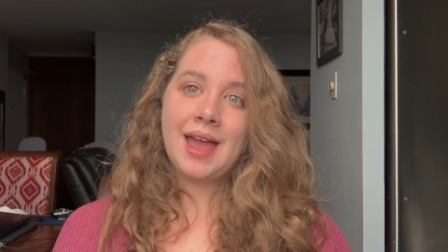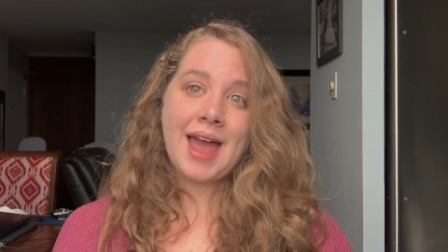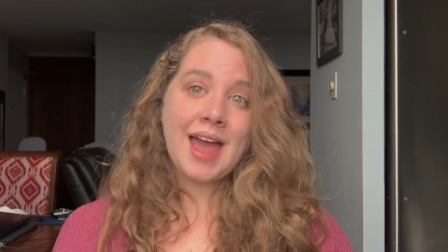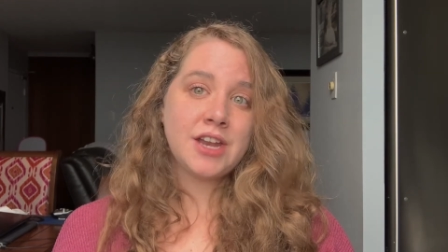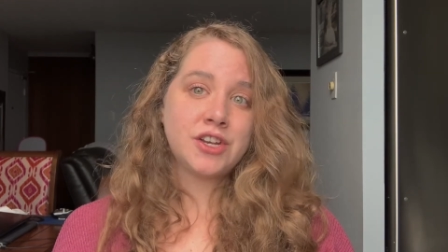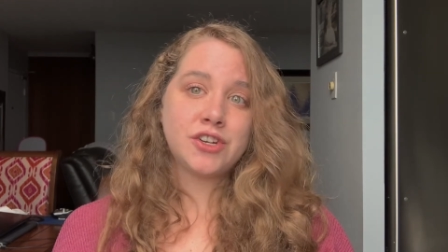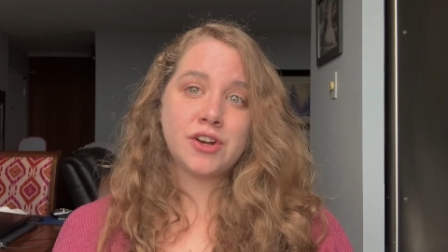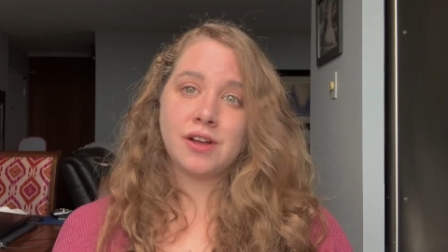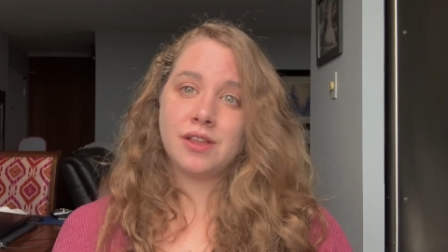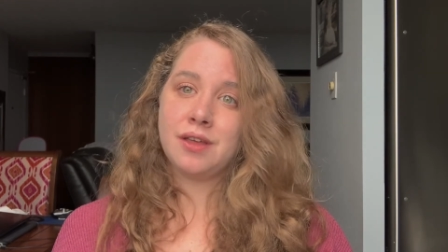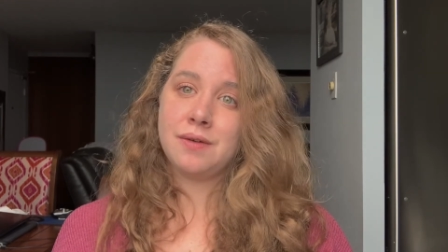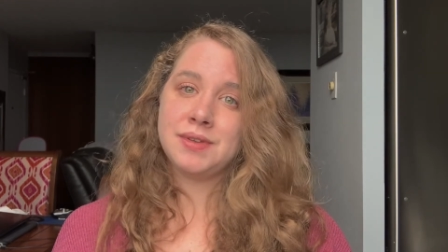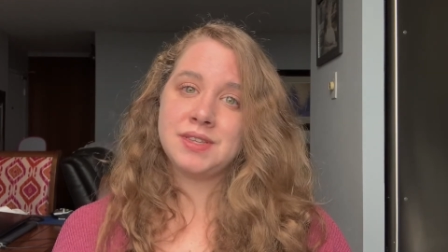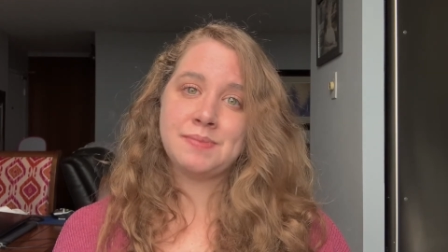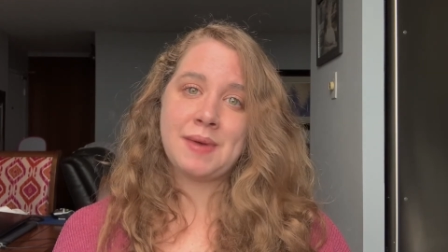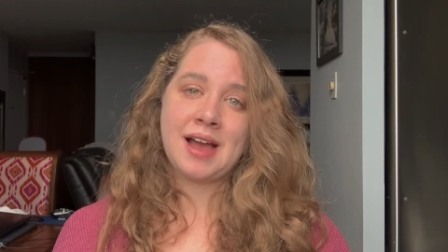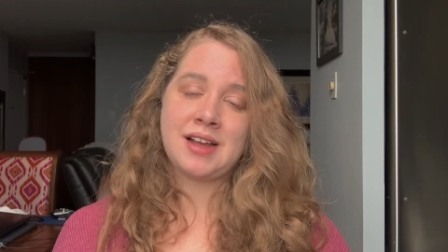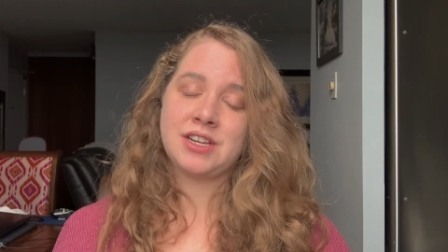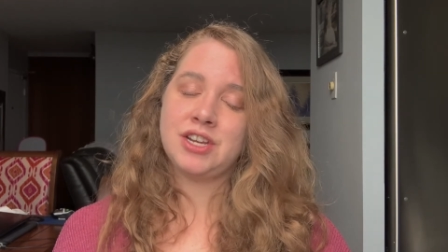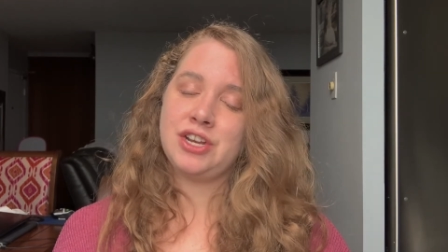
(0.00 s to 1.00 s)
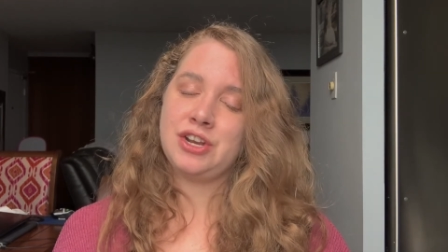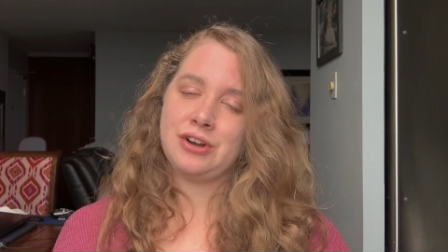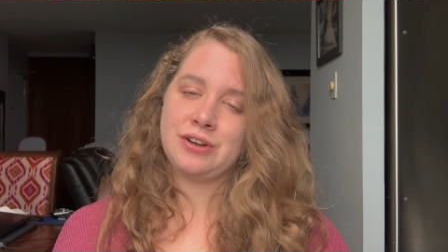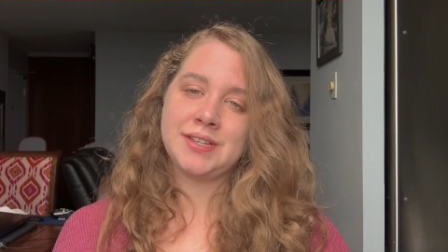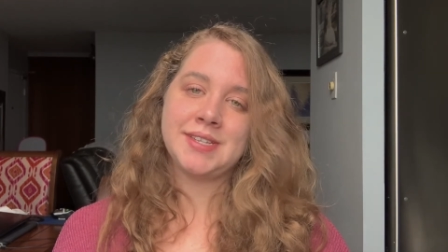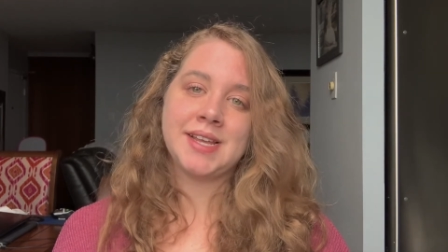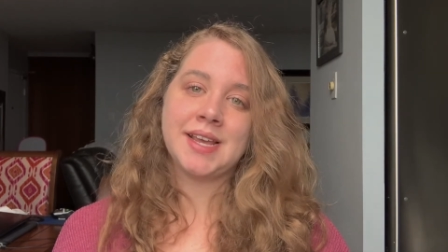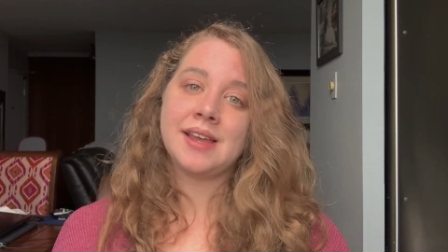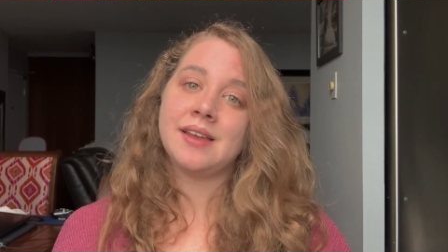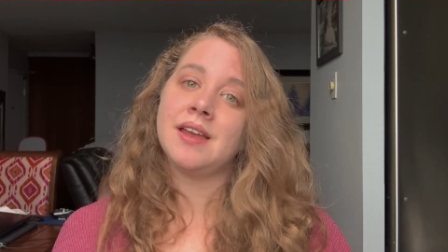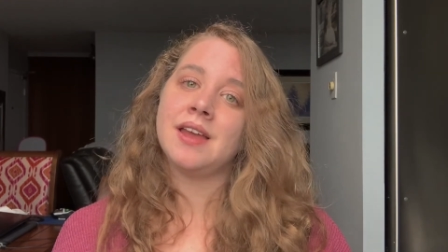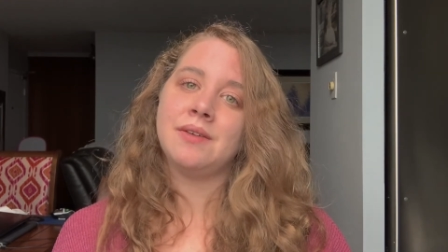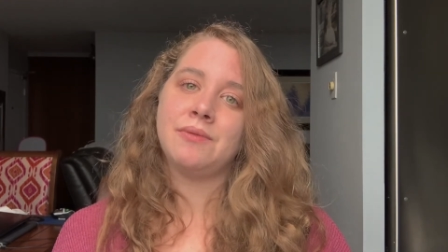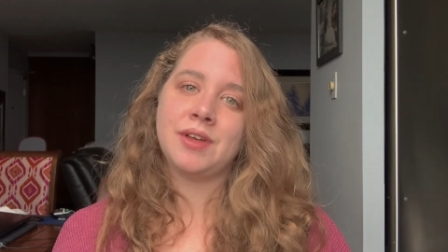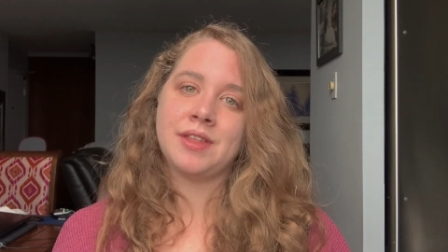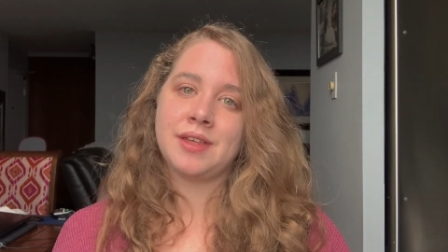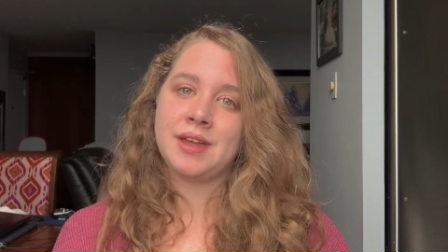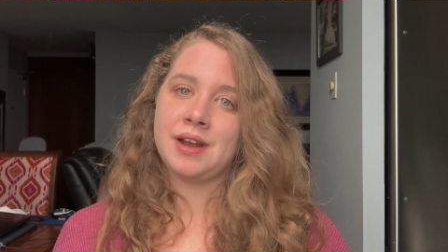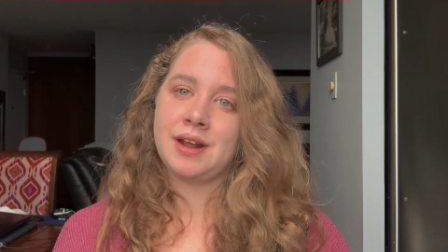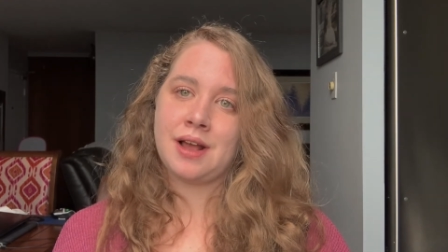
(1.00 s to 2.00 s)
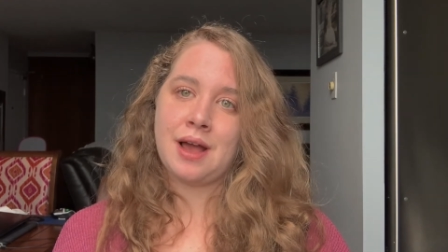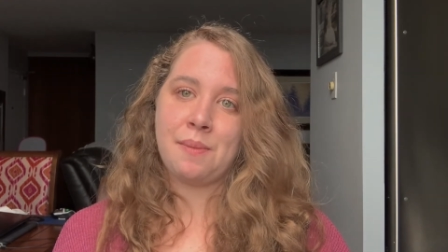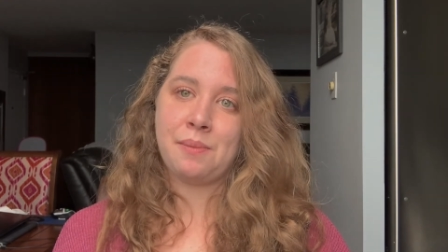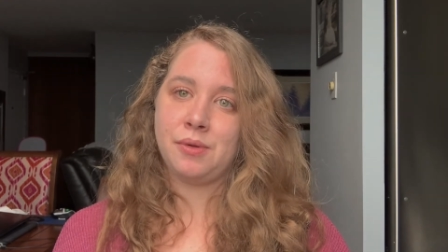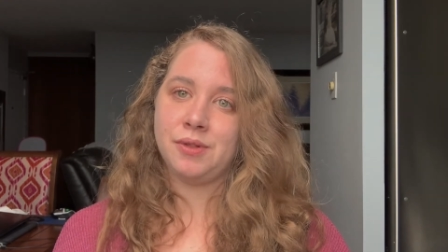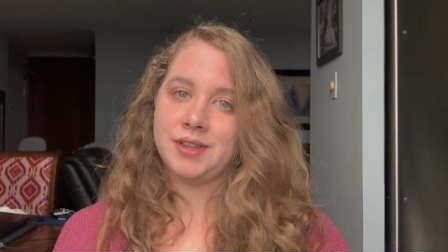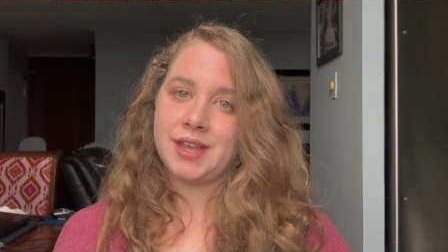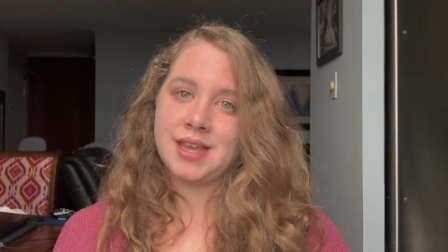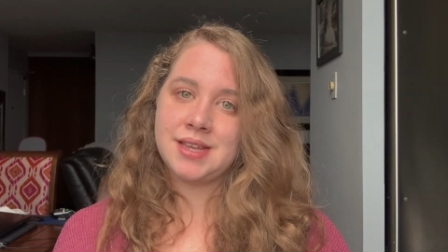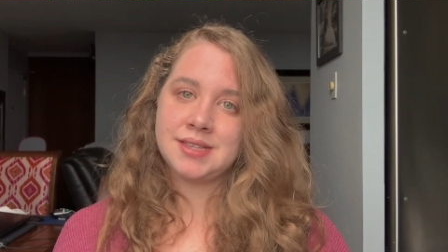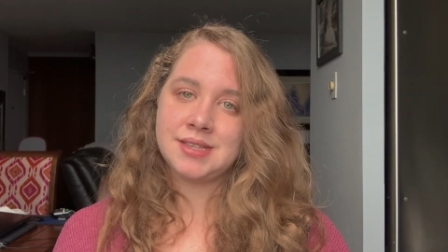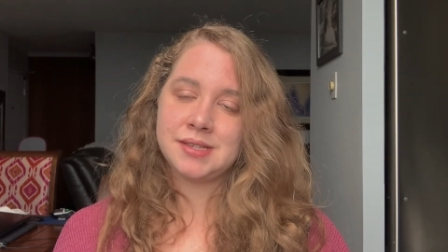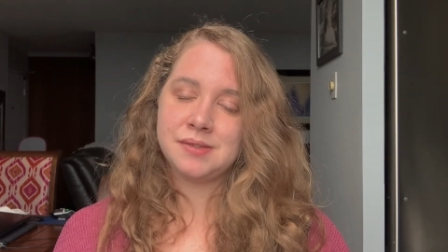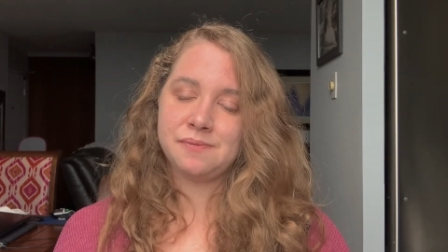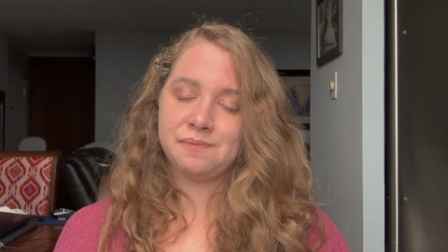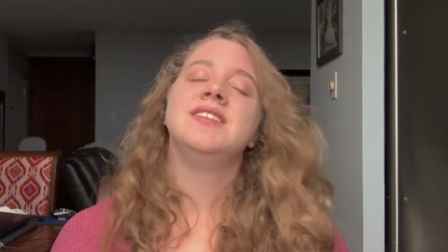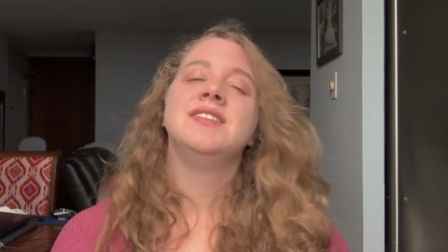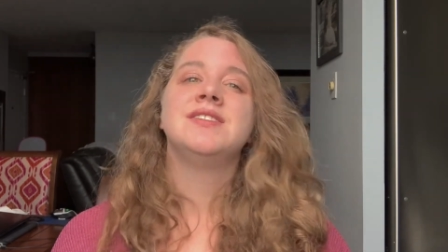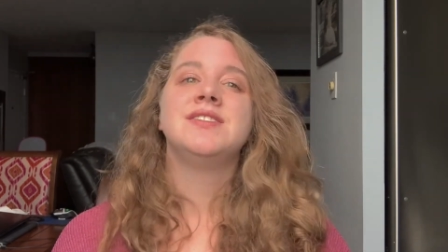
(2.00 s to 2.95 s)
and Charlotte was back to nursing within a couple days.